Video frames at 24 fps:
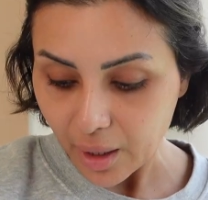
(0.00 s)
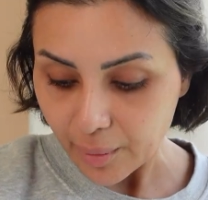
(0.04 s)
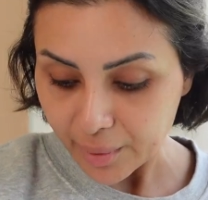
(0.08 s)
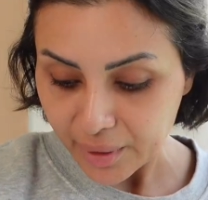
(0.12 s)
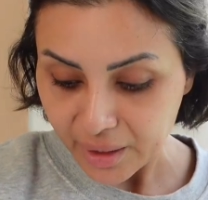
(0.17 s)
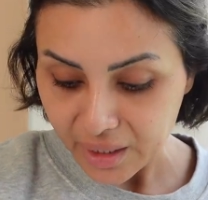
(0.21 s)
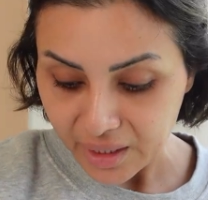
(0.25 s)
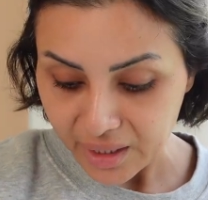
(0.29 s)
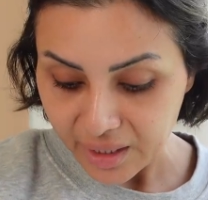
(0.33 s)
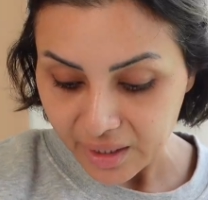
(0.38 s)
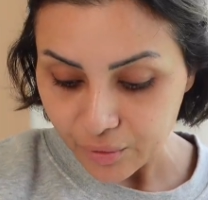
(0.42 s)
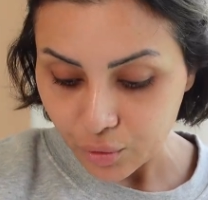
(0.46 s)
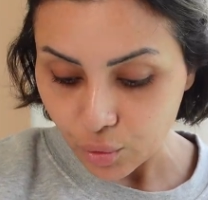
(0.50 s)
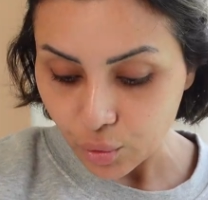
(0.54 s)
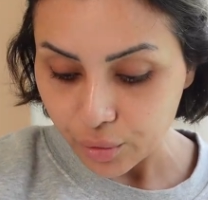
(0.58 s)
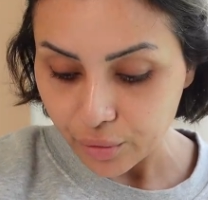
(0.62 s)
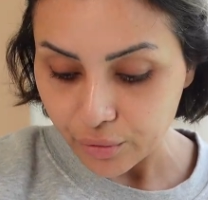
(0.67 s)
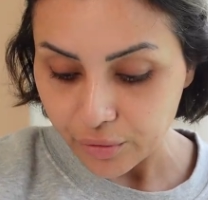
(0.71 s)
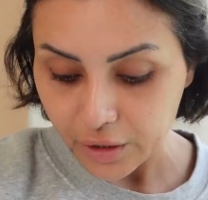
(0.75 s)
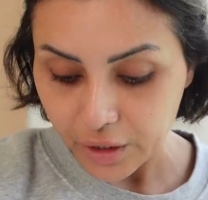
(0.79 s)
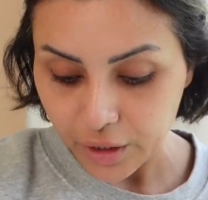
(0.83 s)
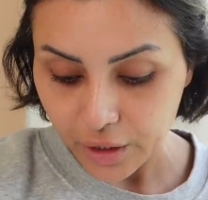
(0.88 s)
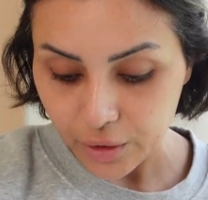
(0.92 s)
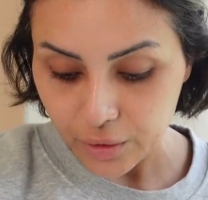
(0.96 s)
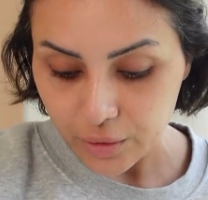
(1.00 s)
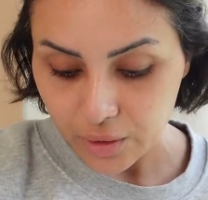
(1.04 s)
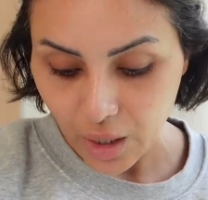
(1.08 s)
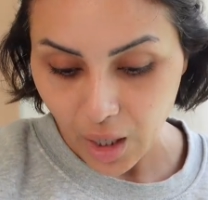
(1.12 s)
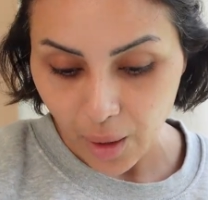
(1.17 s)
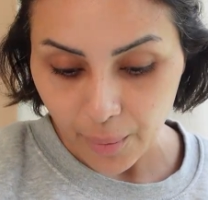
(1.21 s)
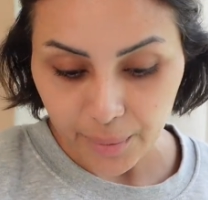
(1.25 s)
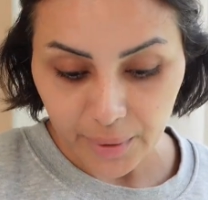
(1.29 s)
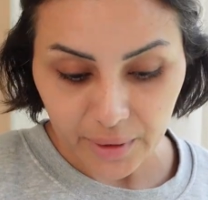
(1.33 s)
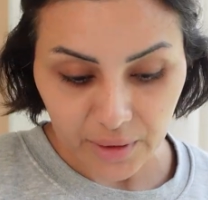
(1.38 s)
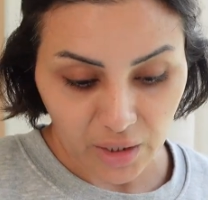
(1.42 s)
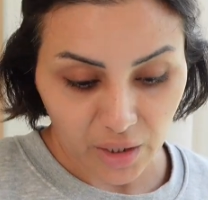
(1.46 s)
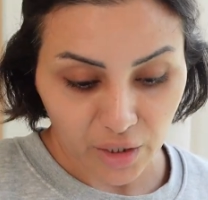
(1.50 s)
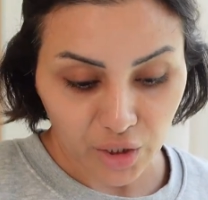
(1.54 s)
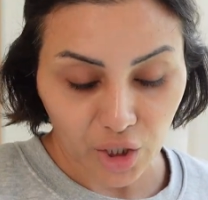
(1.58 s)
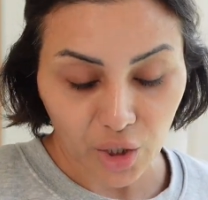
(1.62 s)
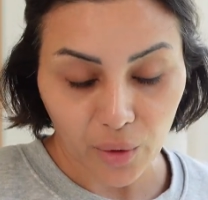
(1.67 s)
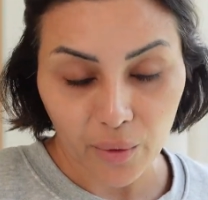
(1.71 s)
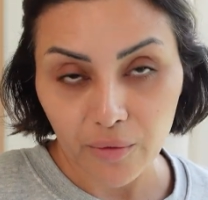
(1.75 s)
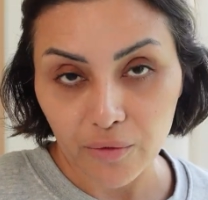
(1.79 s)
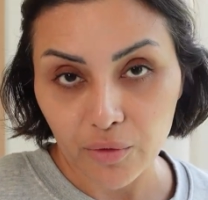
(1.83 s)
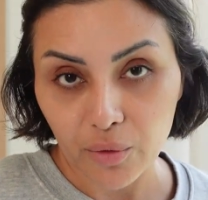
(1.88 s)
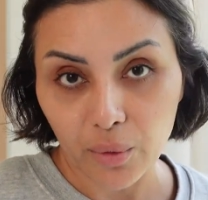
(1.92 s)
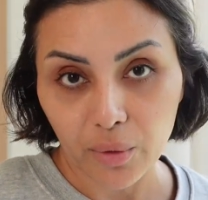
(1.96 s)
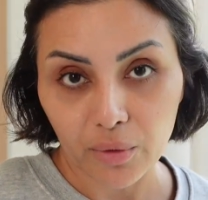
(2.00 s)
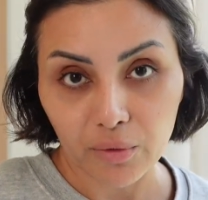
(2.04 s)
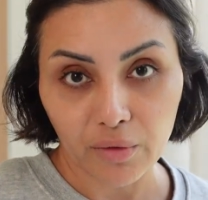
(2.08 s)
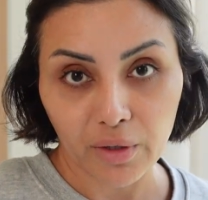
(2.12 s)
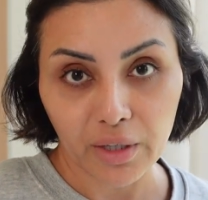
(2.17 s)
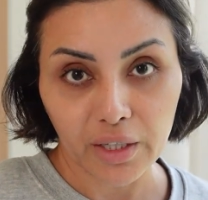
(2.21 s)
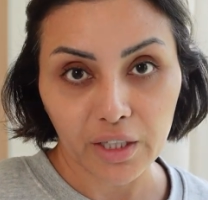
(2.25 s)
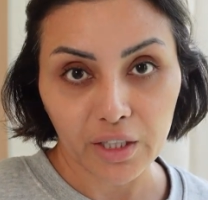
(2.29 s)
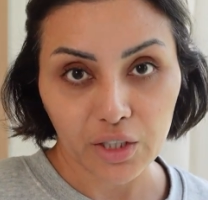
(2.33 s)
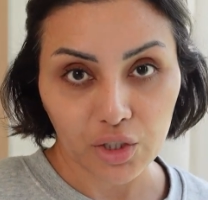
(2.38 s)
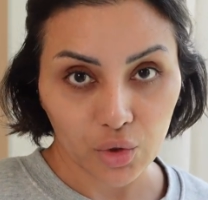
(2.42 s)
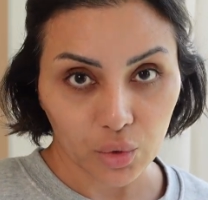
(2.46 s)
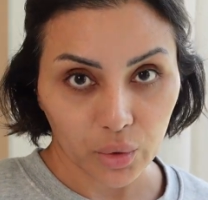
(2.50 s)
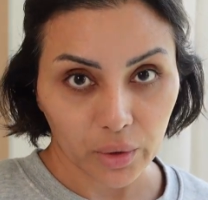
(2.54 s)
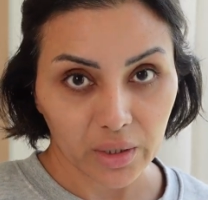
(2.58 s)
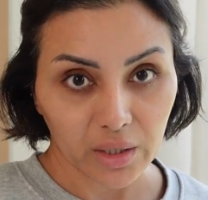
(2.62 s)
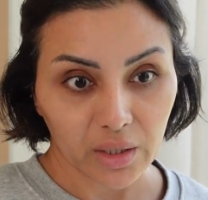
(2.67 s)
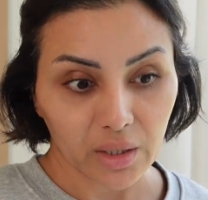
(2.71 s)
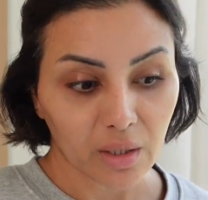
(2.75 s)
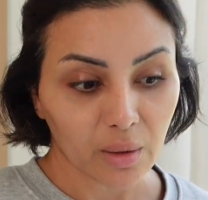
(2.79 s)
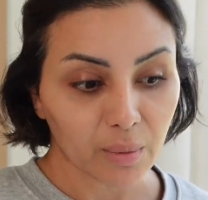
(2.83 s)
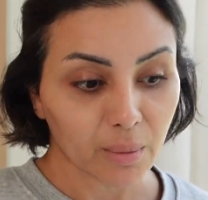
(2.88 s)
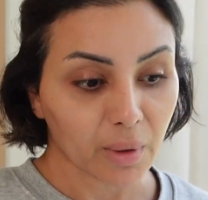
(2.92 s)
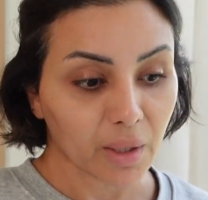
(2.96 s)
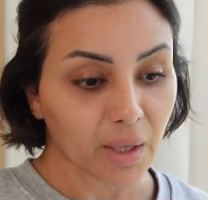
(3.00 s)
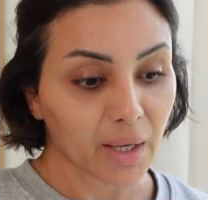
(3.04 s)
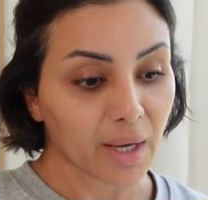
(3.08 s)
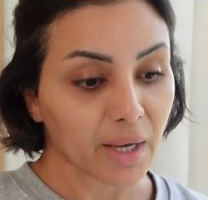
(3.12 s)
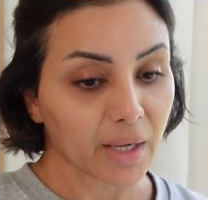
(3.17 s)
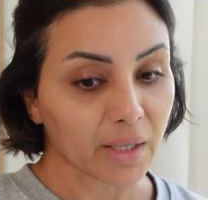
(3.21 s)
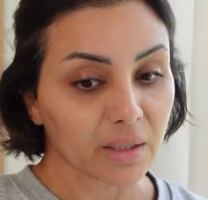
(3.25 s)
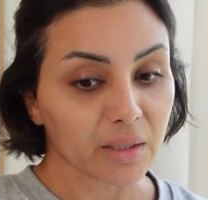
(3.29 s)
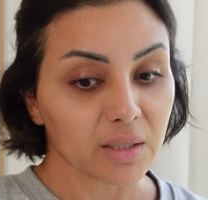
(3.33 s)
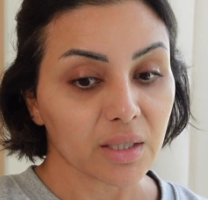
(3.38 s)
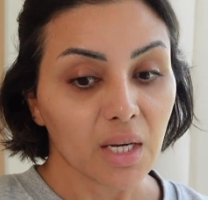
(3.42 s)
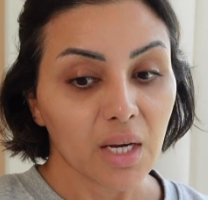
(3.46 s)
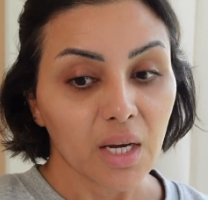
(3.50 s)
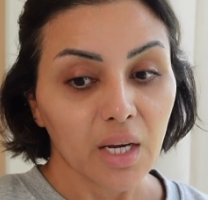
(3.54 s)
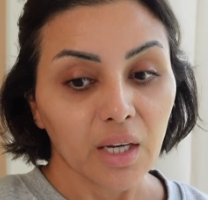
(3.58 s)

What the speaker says: I'm going to leave all the videos up because I know everyone really enjoyed them, and